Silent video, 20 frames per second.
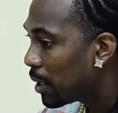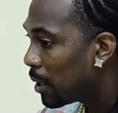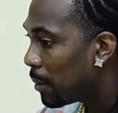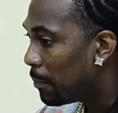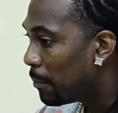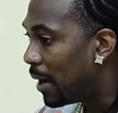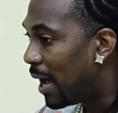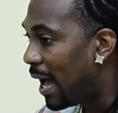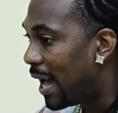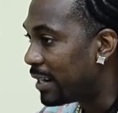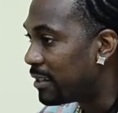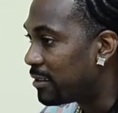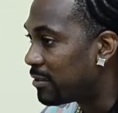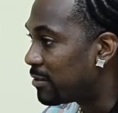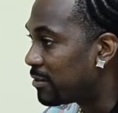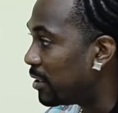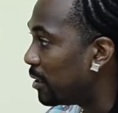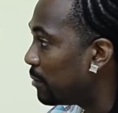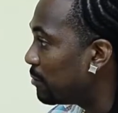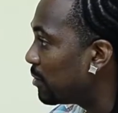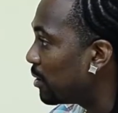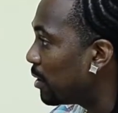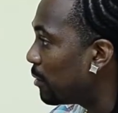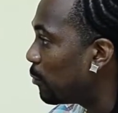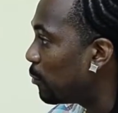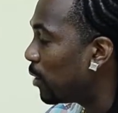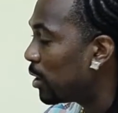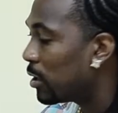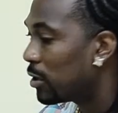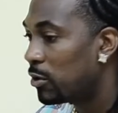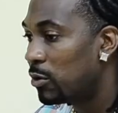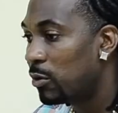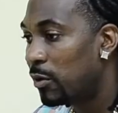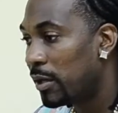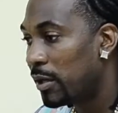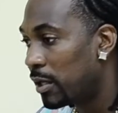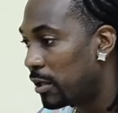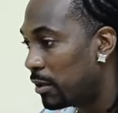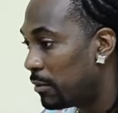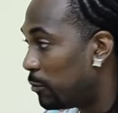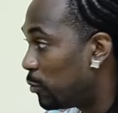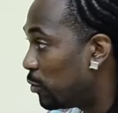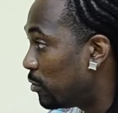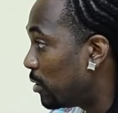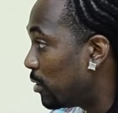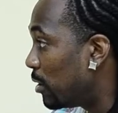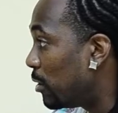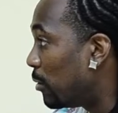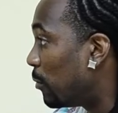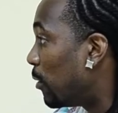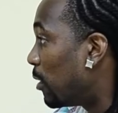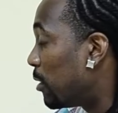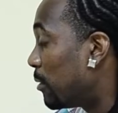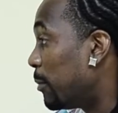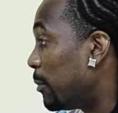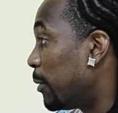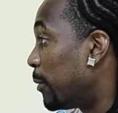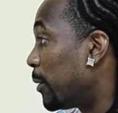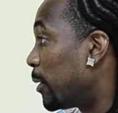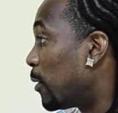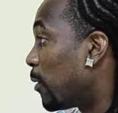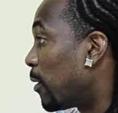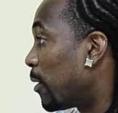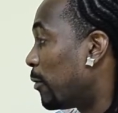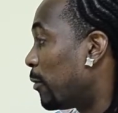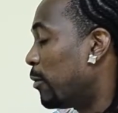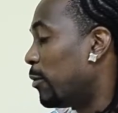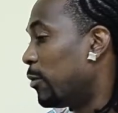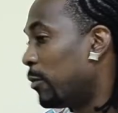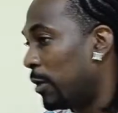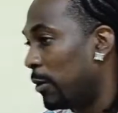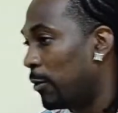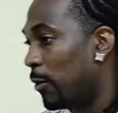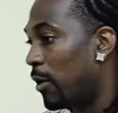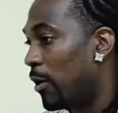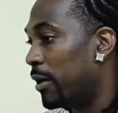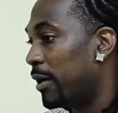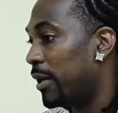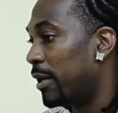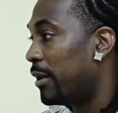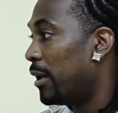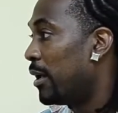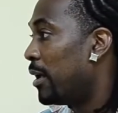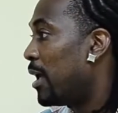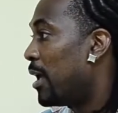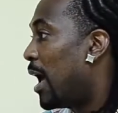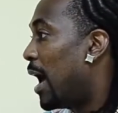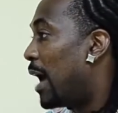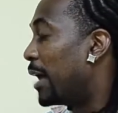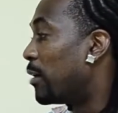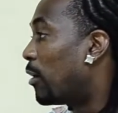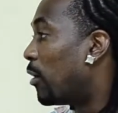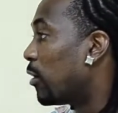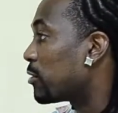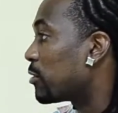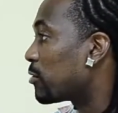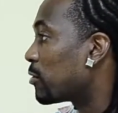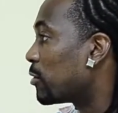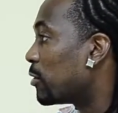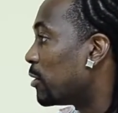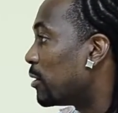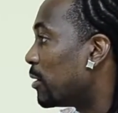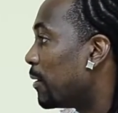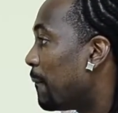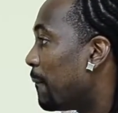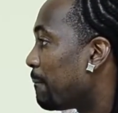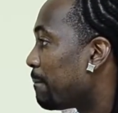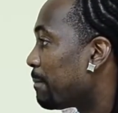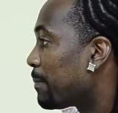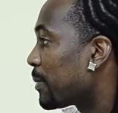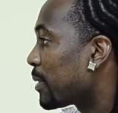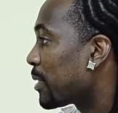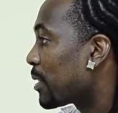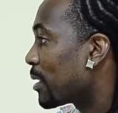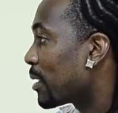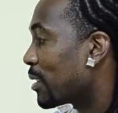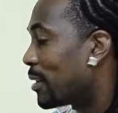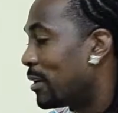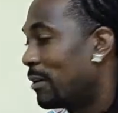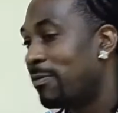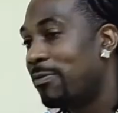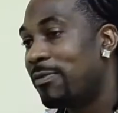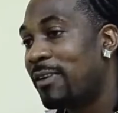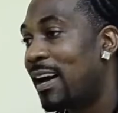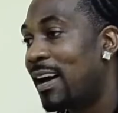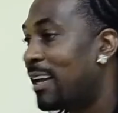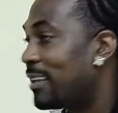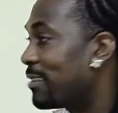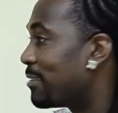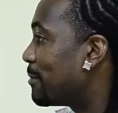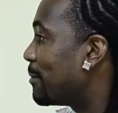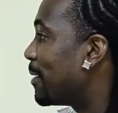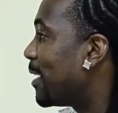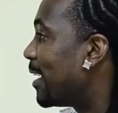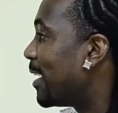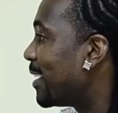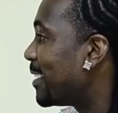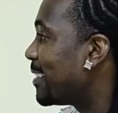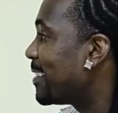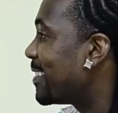But at the same time, when you're doing good music, you want to be rewarded. And also, the fans, man.